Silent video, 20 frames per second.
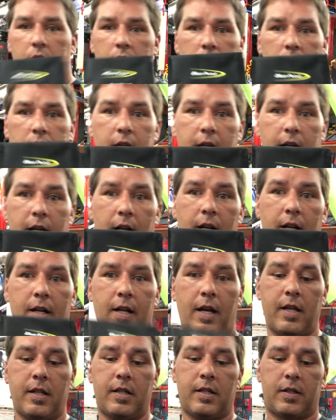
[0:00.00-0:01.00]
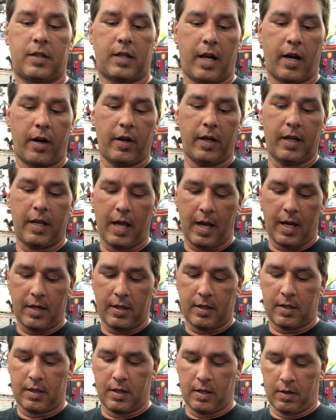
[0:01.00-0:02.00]
You get a nice carry
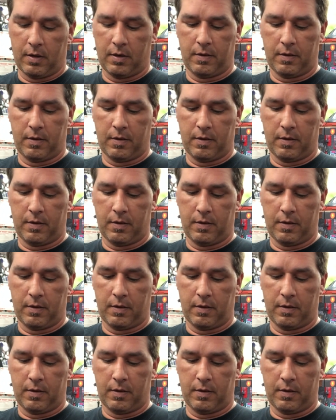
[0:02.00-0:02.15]
case.